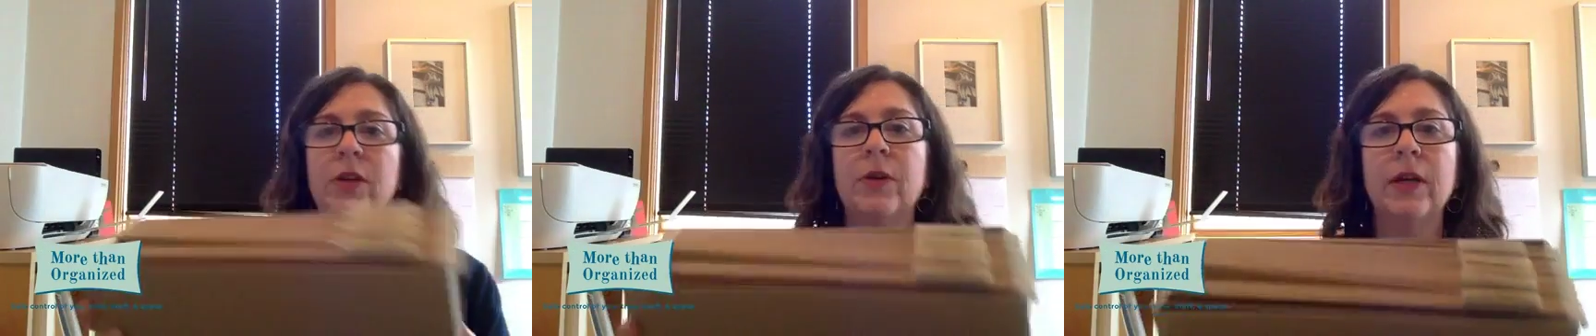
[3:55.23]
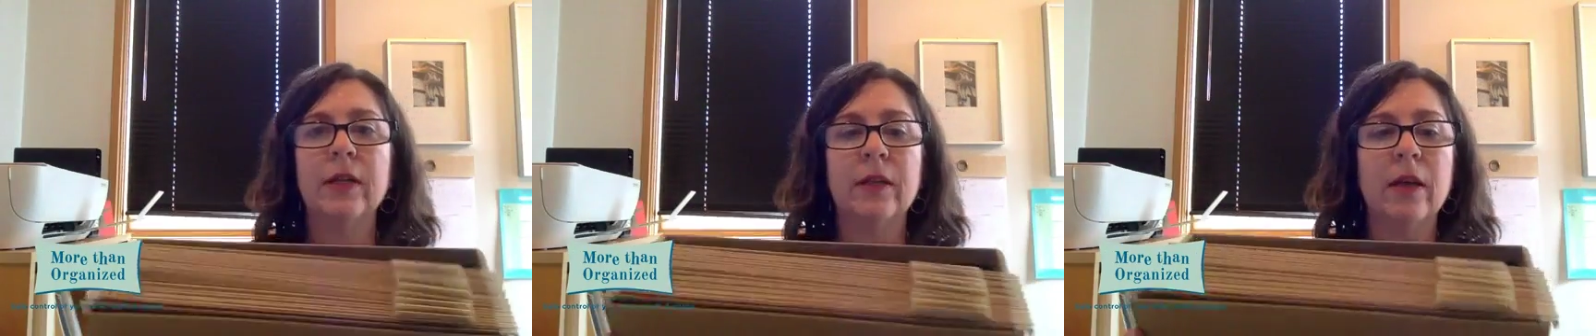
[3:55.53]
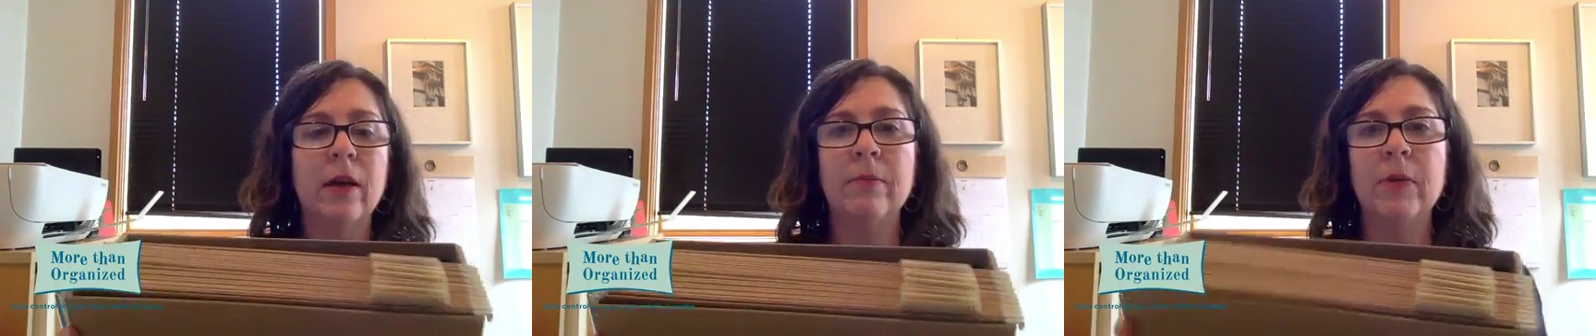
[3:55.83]
can get
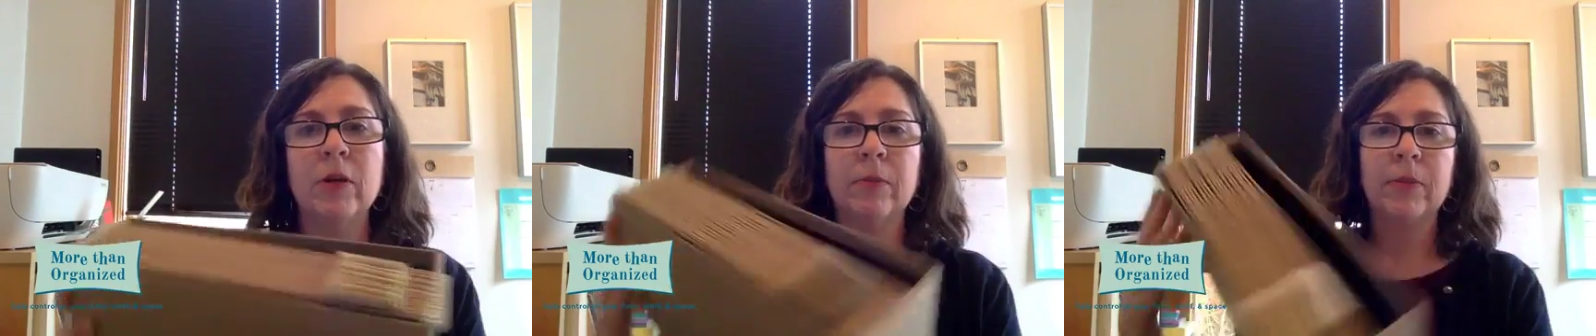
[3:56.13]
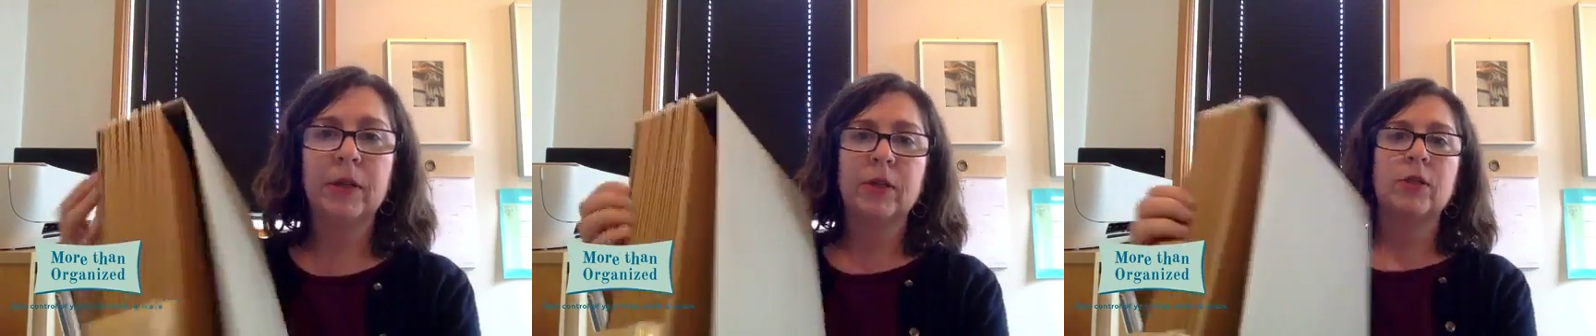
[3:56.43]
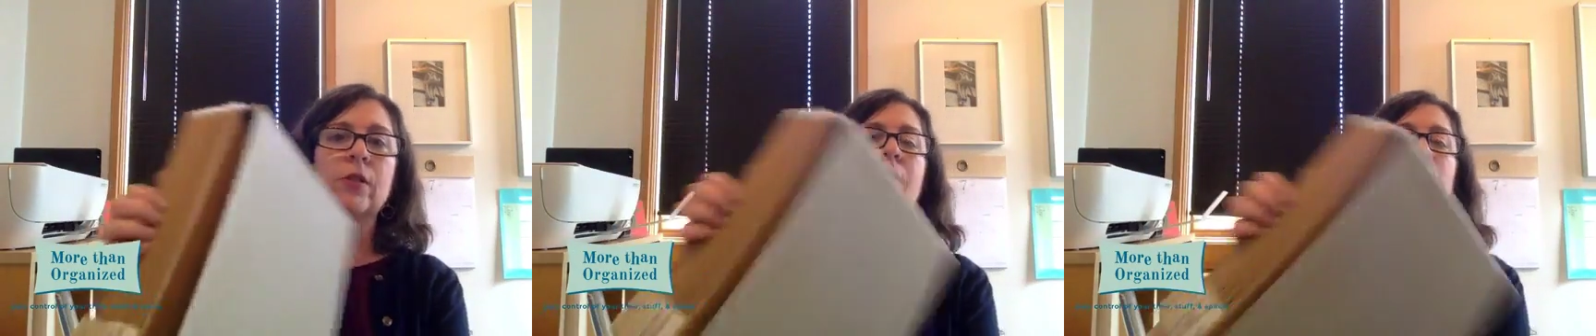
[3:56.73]
them, you can
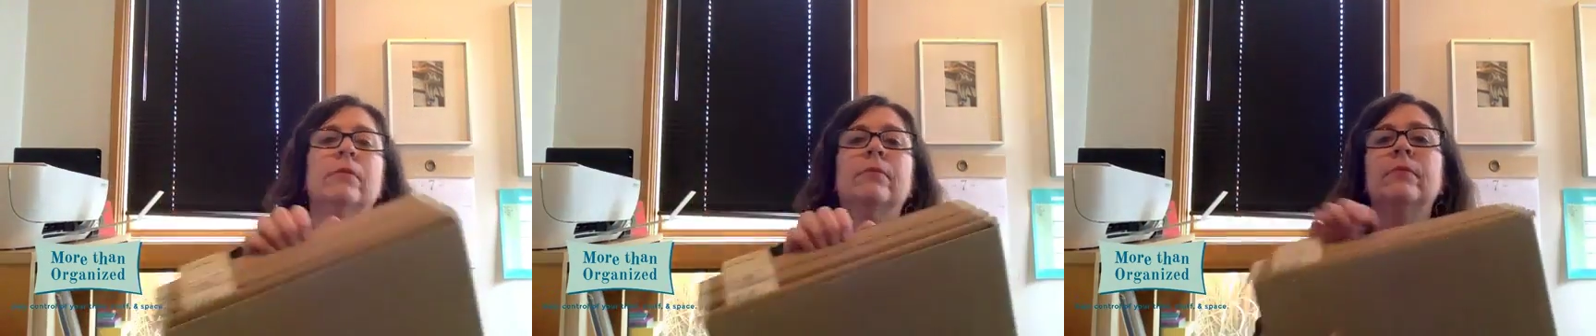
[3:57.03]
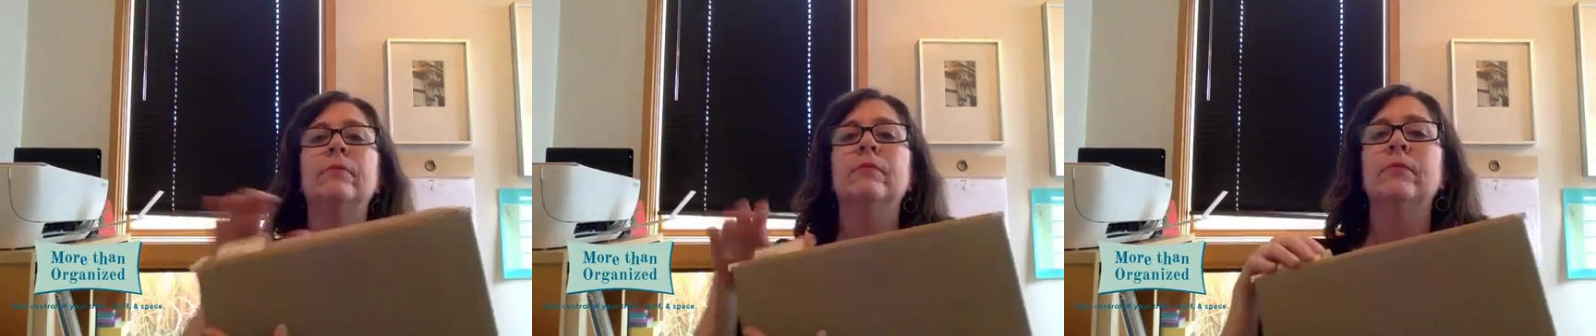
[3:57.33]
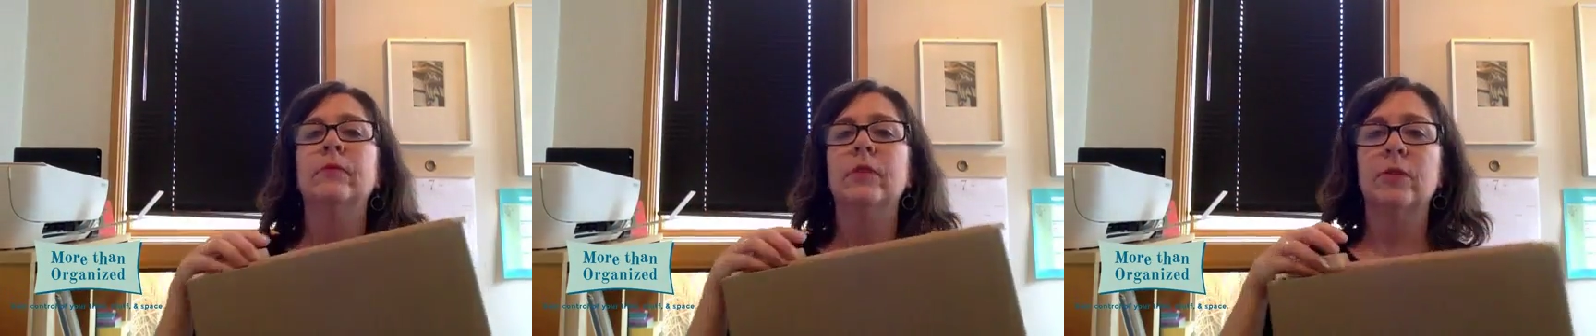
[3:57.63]
put,
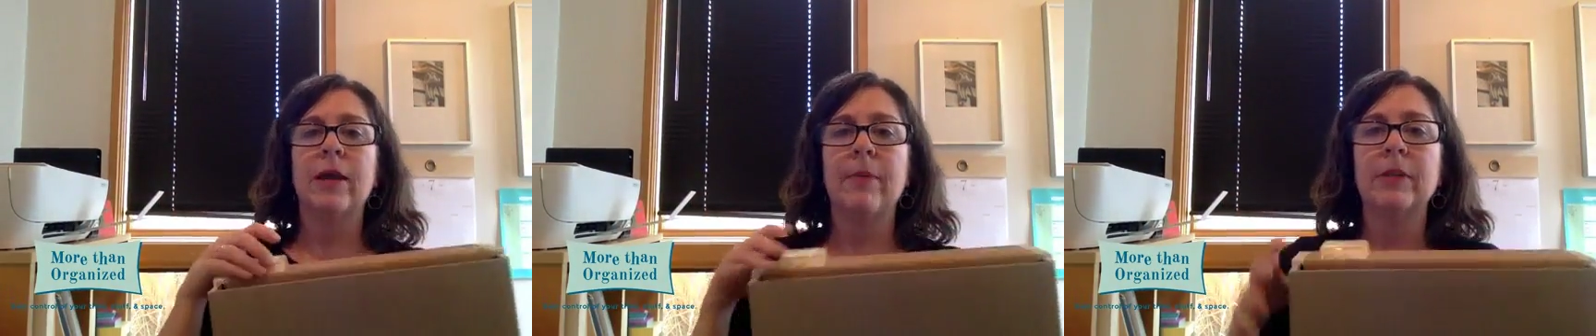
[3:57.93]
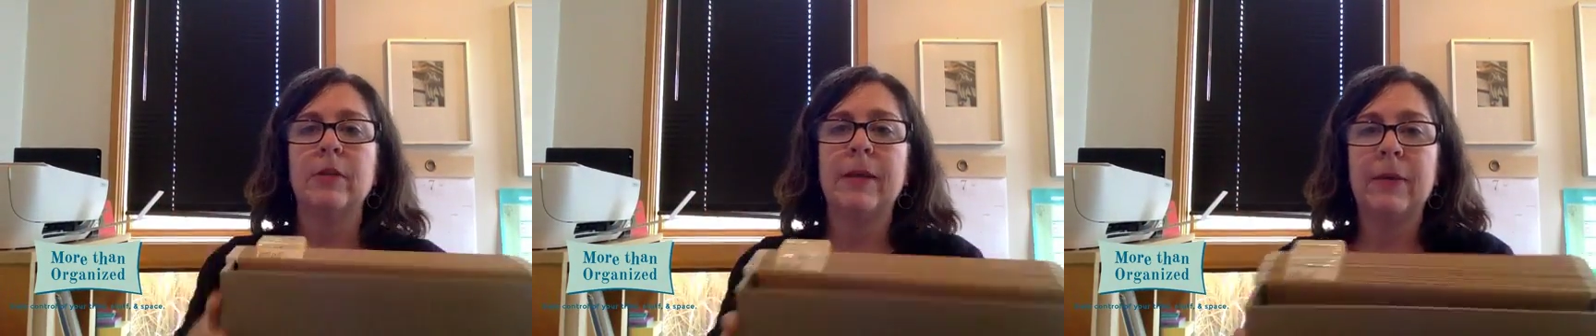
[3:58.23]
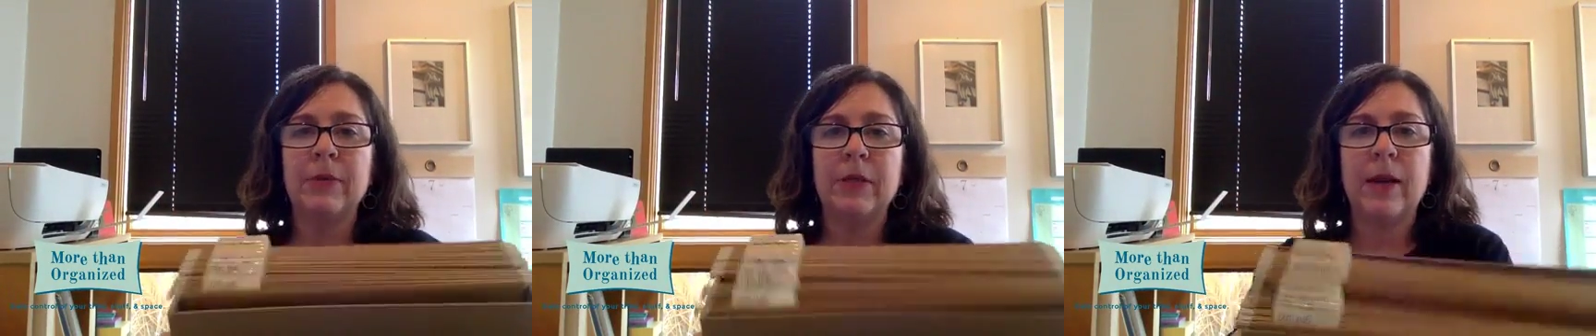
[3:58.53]
this one happens to be
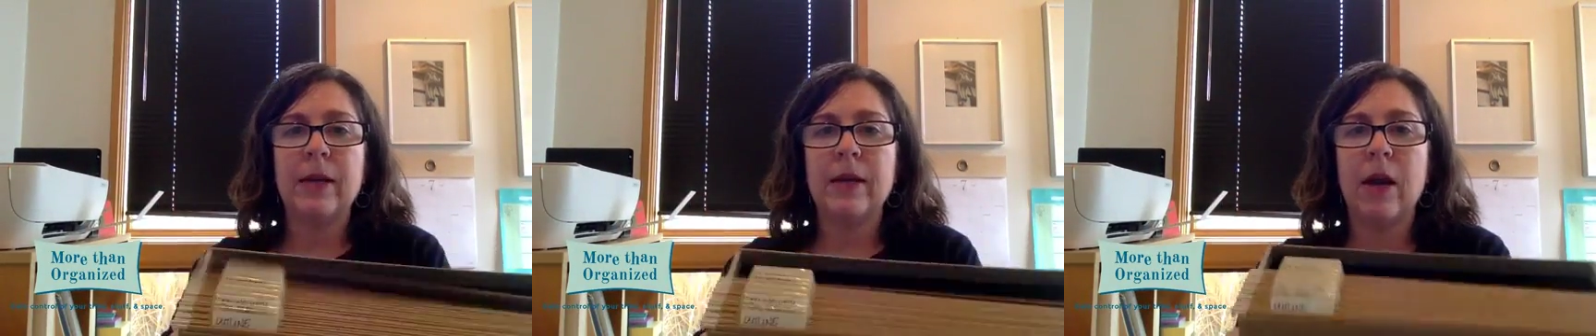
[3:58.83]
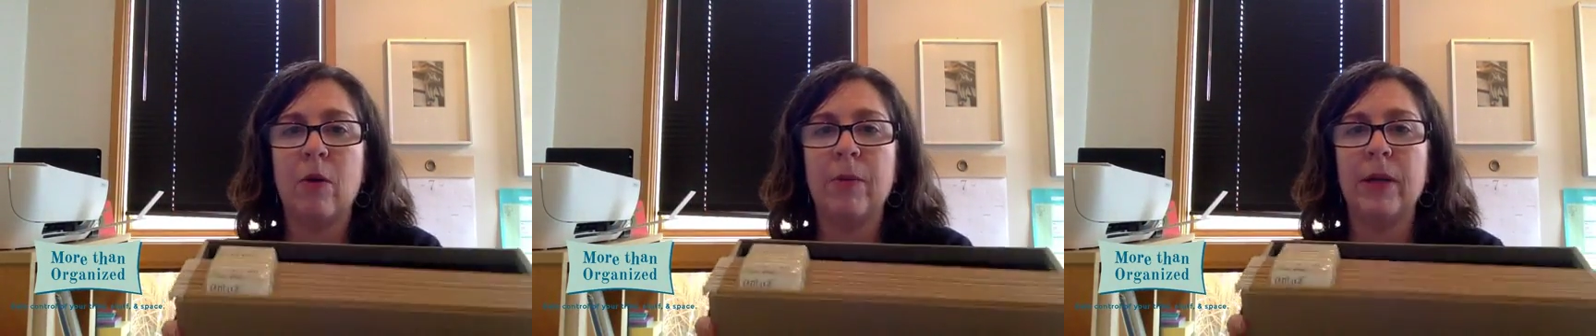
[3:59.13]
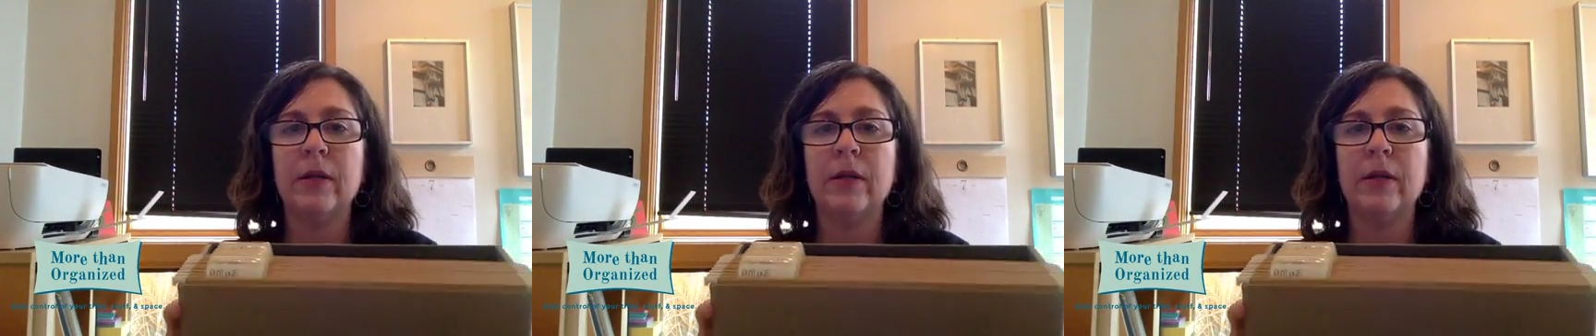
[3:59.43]
empty right now, but it